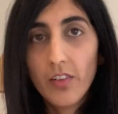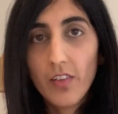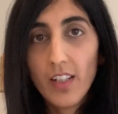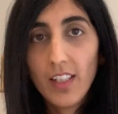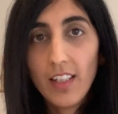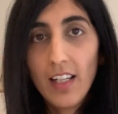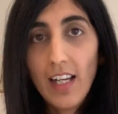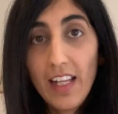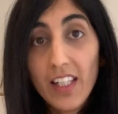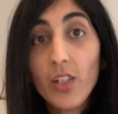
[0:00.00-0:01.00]
right?
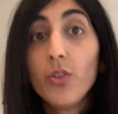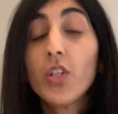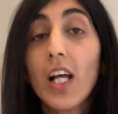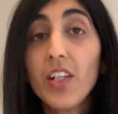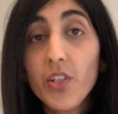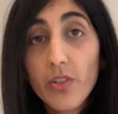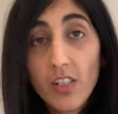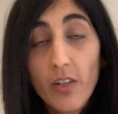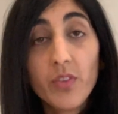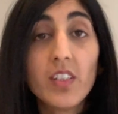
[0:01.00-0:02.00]
And then you challenge
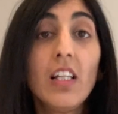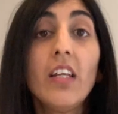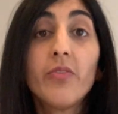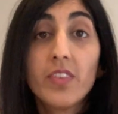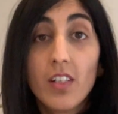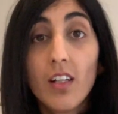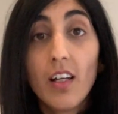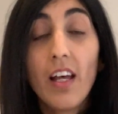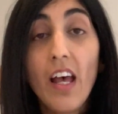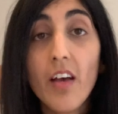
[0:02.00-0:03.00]
yourself to lift
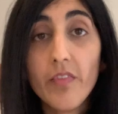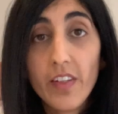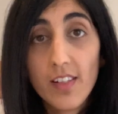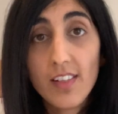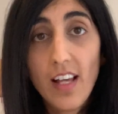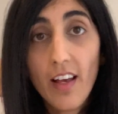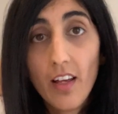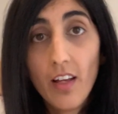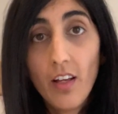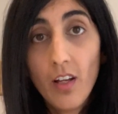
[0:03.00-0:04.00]
a heavier set
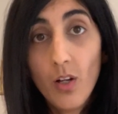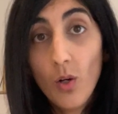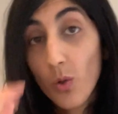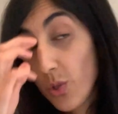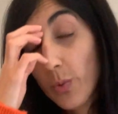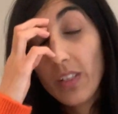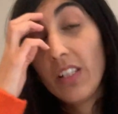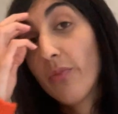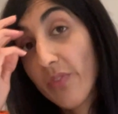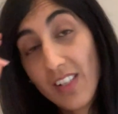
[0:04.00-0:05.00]
or do a
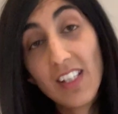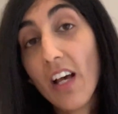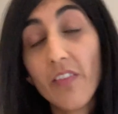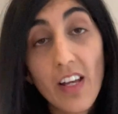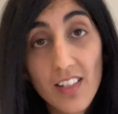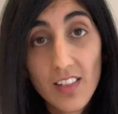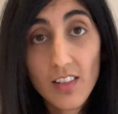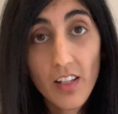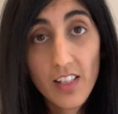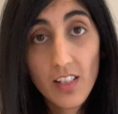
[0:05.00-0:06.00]
different set of
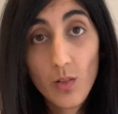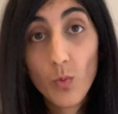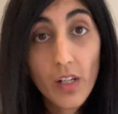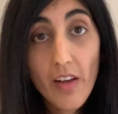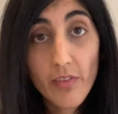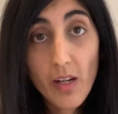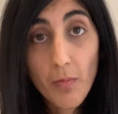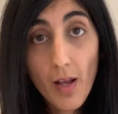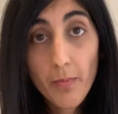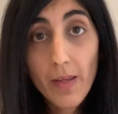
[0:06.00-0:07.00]
exercises, whatever it
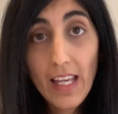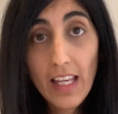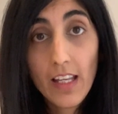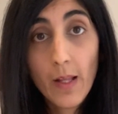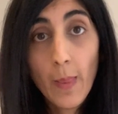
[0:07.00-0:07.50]
might be,